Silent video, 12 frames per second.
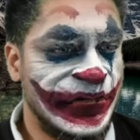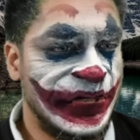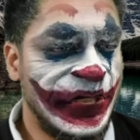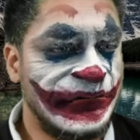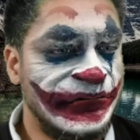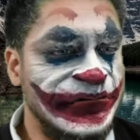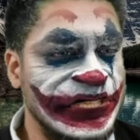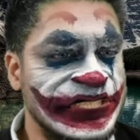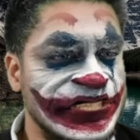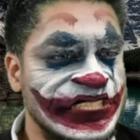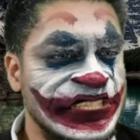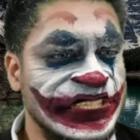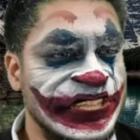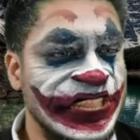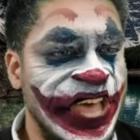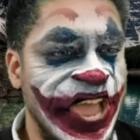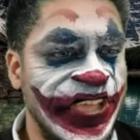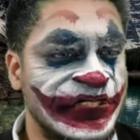implicit
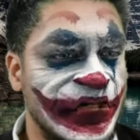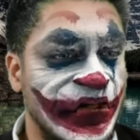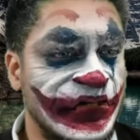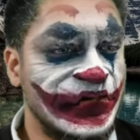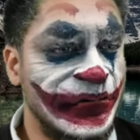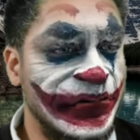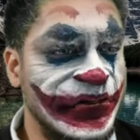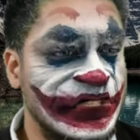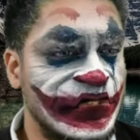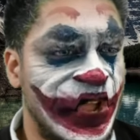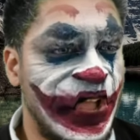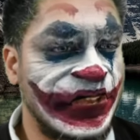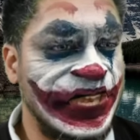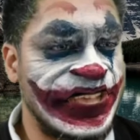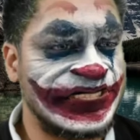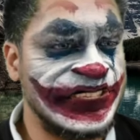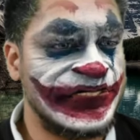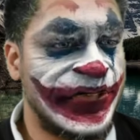reliance on super-strong
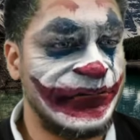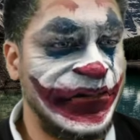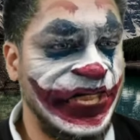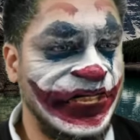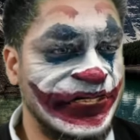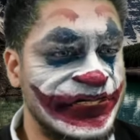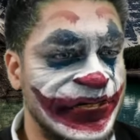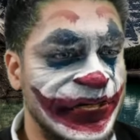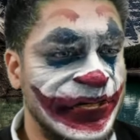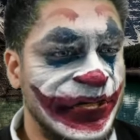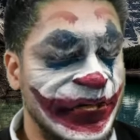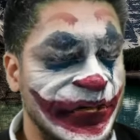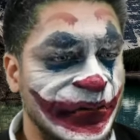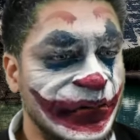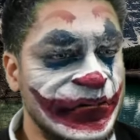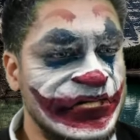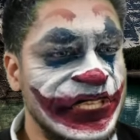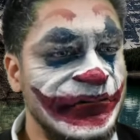Nazi zombies
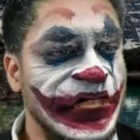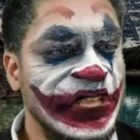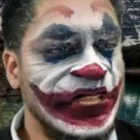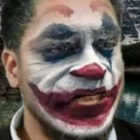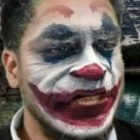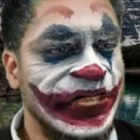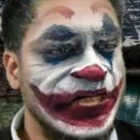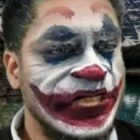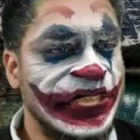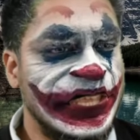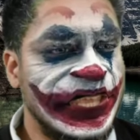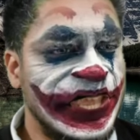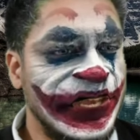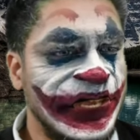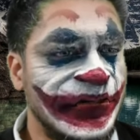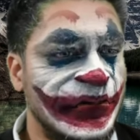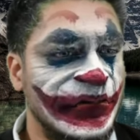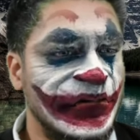who seemingly
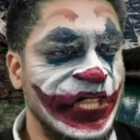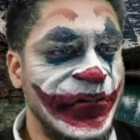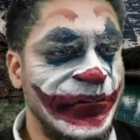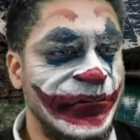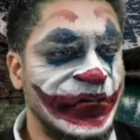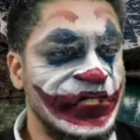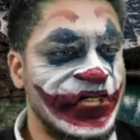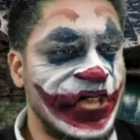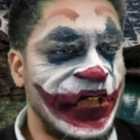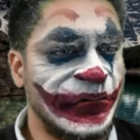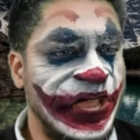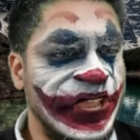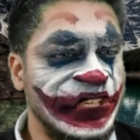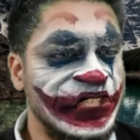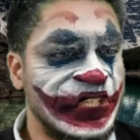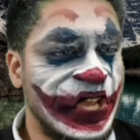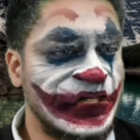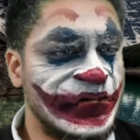can only be put down by a
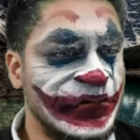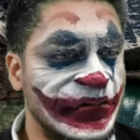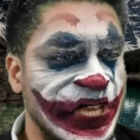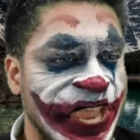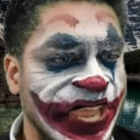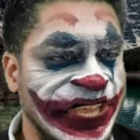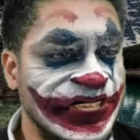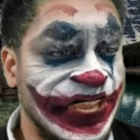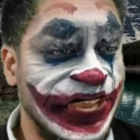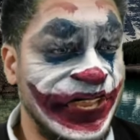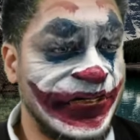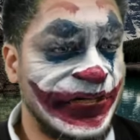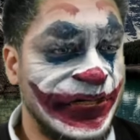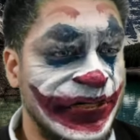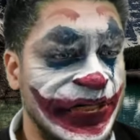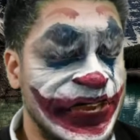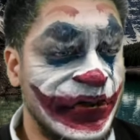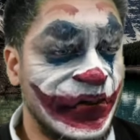shot to the head and
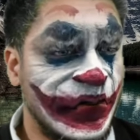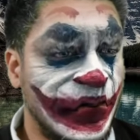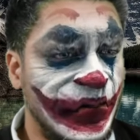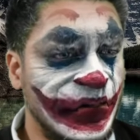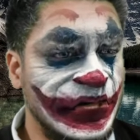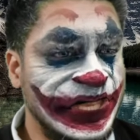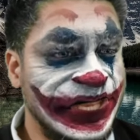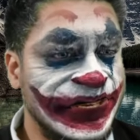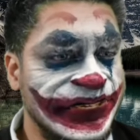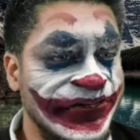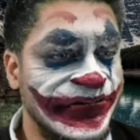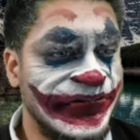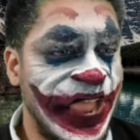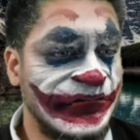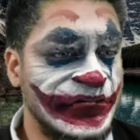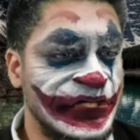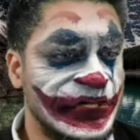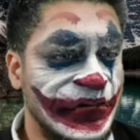are only
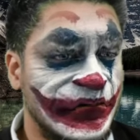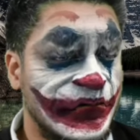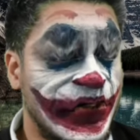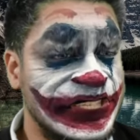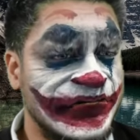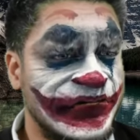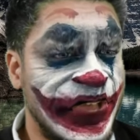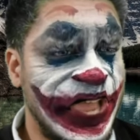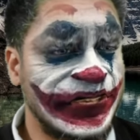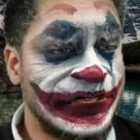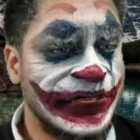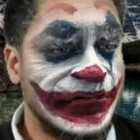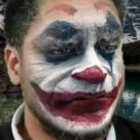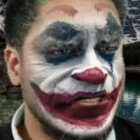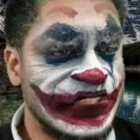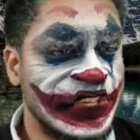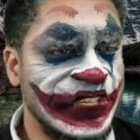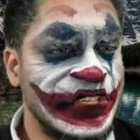revived, fortified with
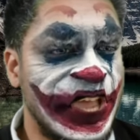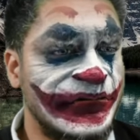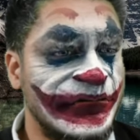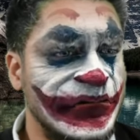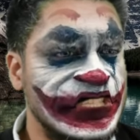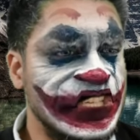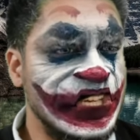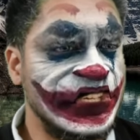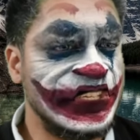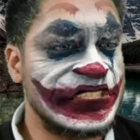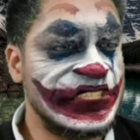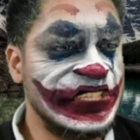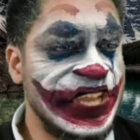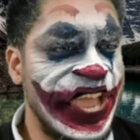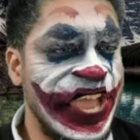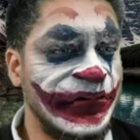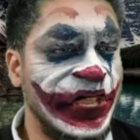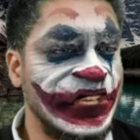a string of mysterious
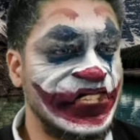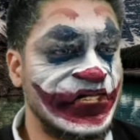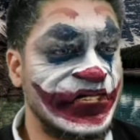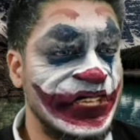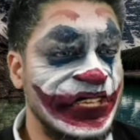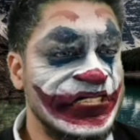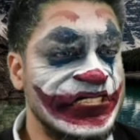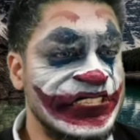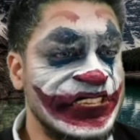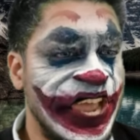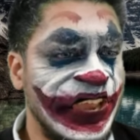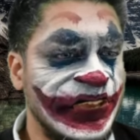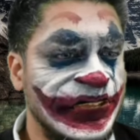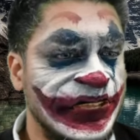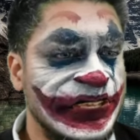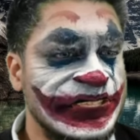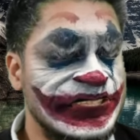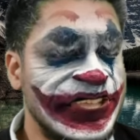reanimator-style
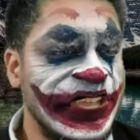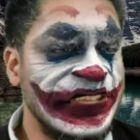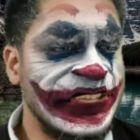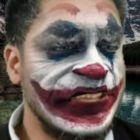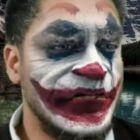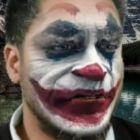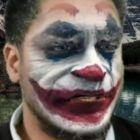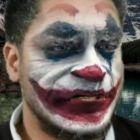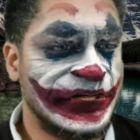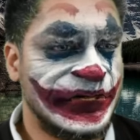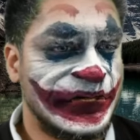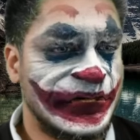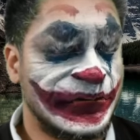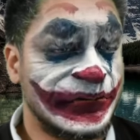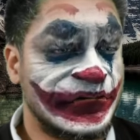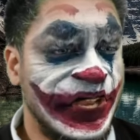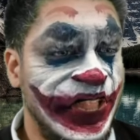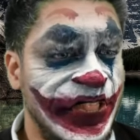science fluid to
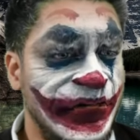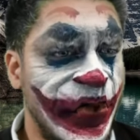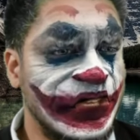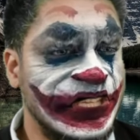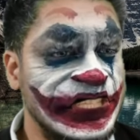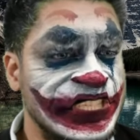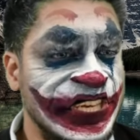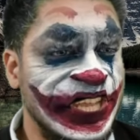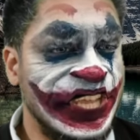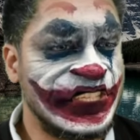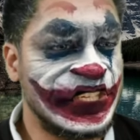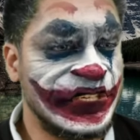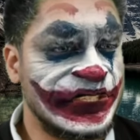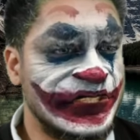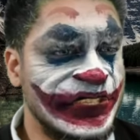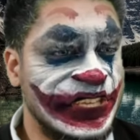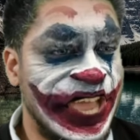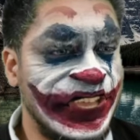thrill modern teenagers,
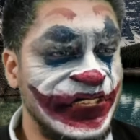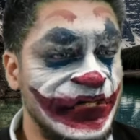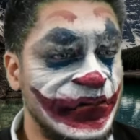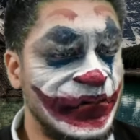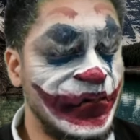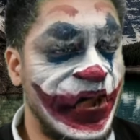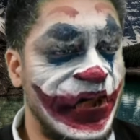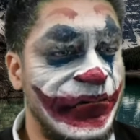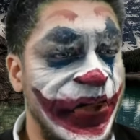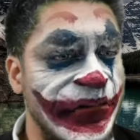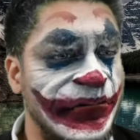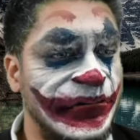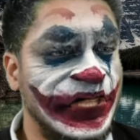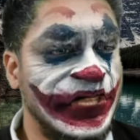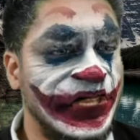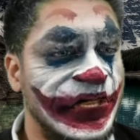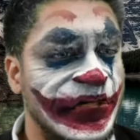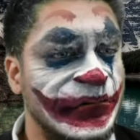the kind who are
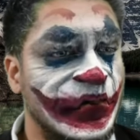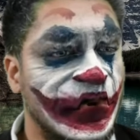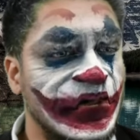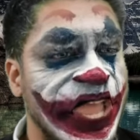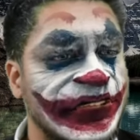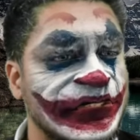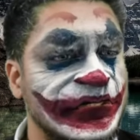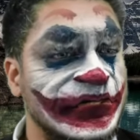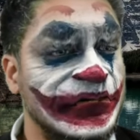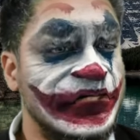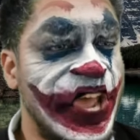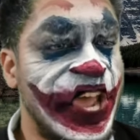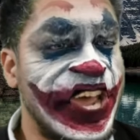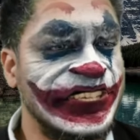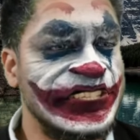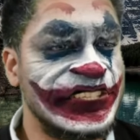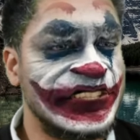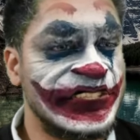probably more likely to
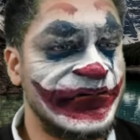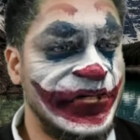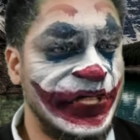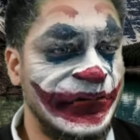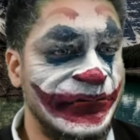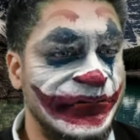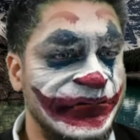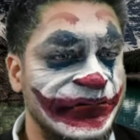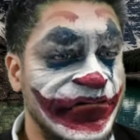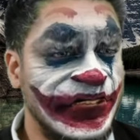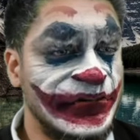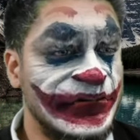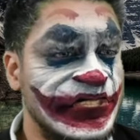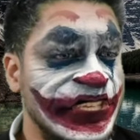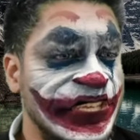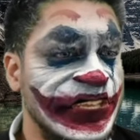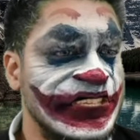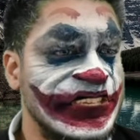torrent this film than to
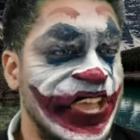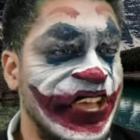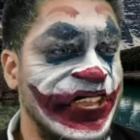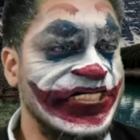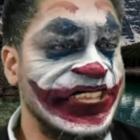see it on